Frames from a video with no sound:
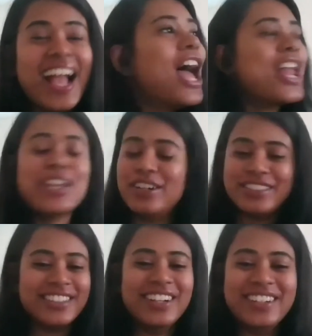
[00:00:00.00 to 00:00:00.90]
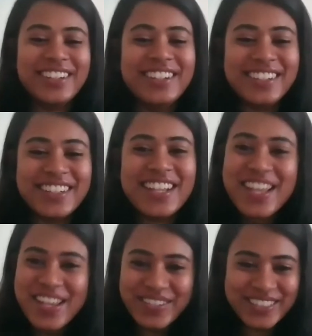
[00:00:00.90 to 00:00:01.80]
No, no,
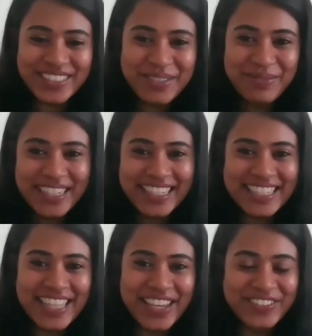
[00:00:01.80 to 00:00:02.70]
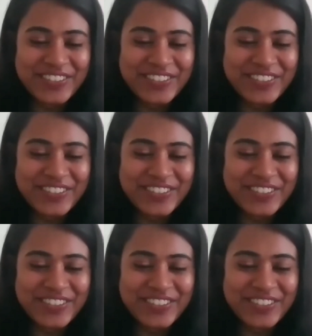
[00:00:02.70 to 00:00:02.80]
it was completely safe.